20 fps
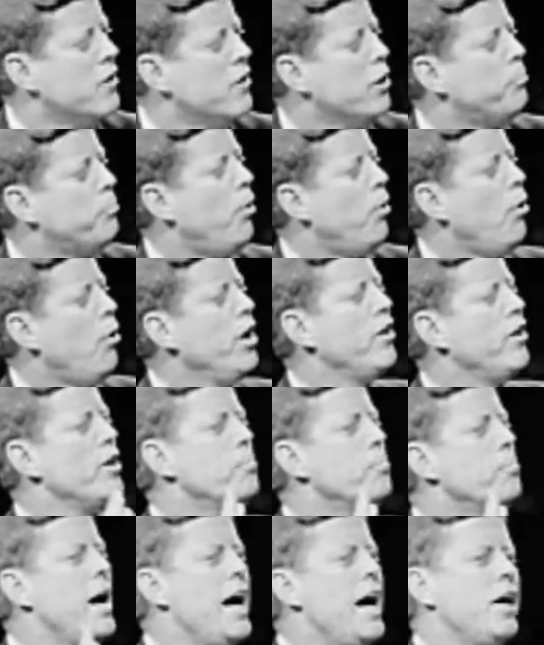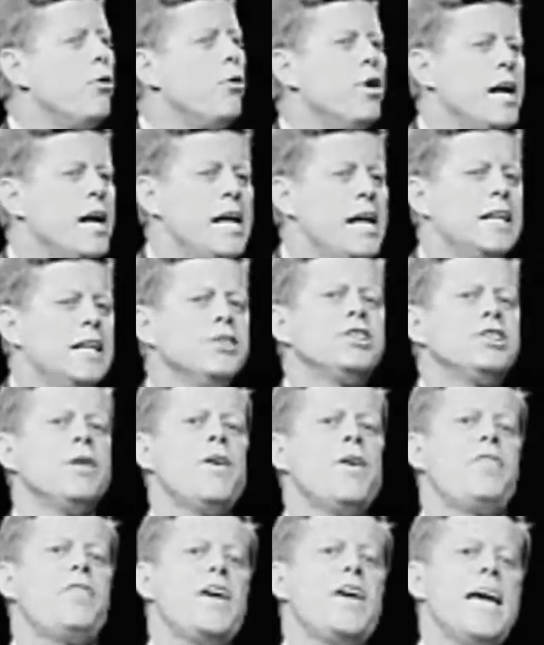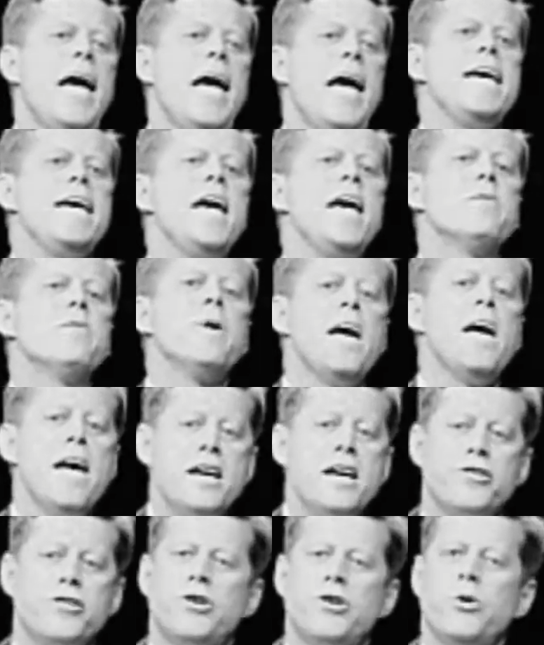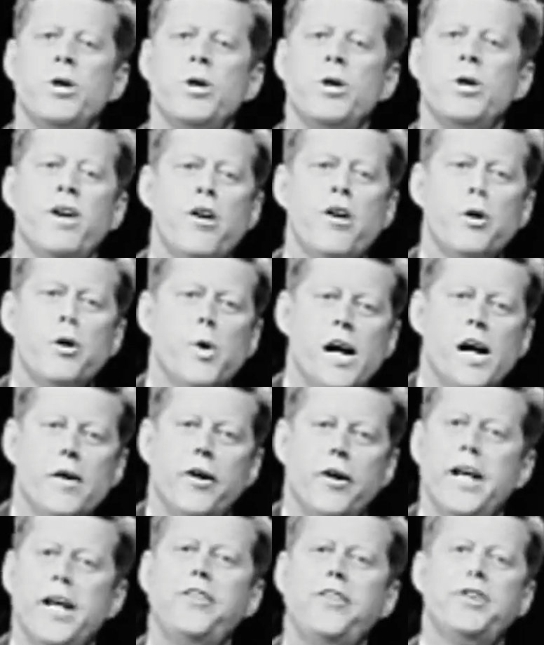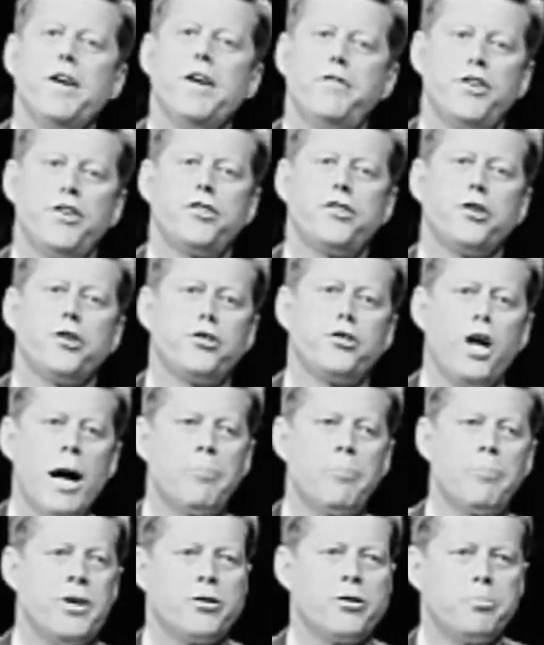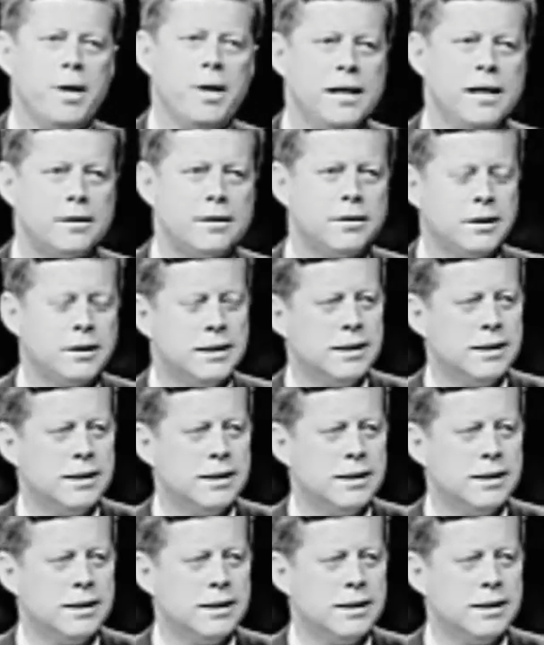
The point of the matter is that the A M A is doing very well in its efforts to stop this bill,